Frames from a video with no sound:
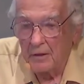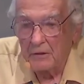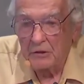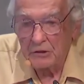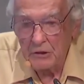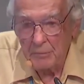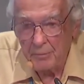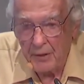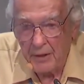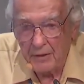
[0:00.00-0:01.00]
And
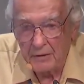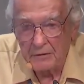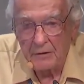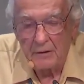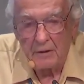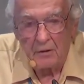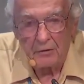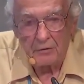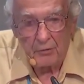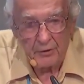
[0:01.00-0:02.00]
cheap energy
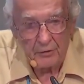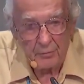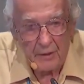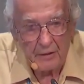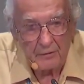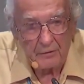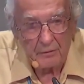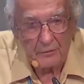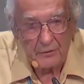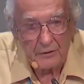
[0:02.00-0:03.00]
is what has made us
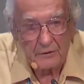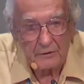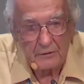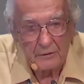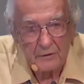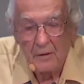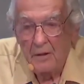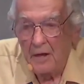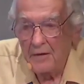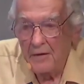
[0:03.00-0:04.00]
so rich.
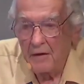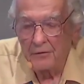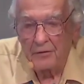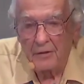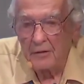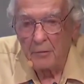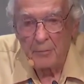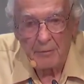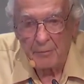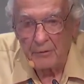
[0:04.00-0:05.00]
And now
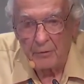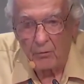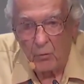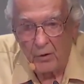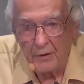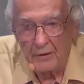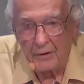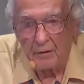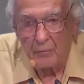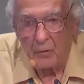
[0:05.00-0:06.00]
suddenly people don't want
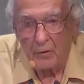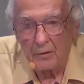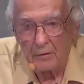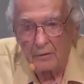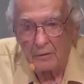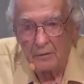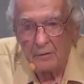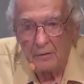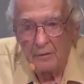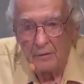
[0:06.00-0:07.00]
it anymore.
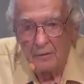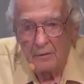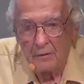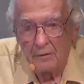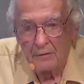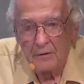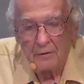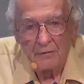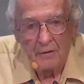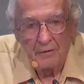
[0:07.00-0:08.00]

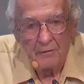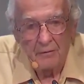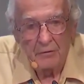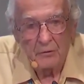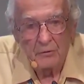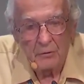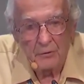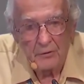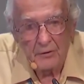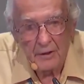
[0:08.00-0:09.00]
See, we
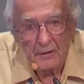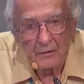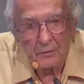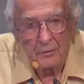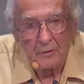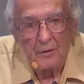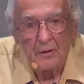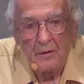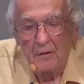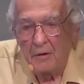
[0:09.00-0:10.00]
should continue.
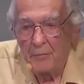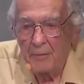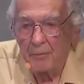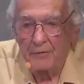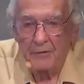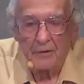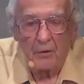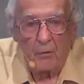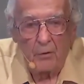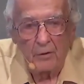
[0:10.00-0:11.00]
And people
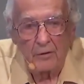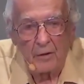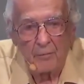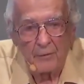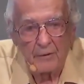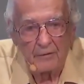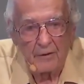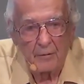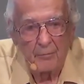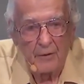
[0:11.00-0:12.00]
say the oil
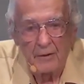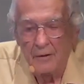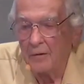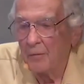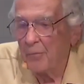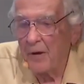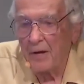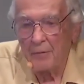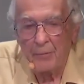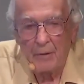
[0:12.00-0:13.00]
companies are the big
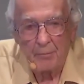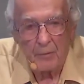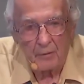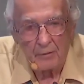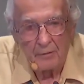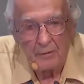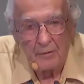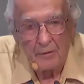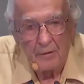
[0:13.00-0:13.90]
bad people.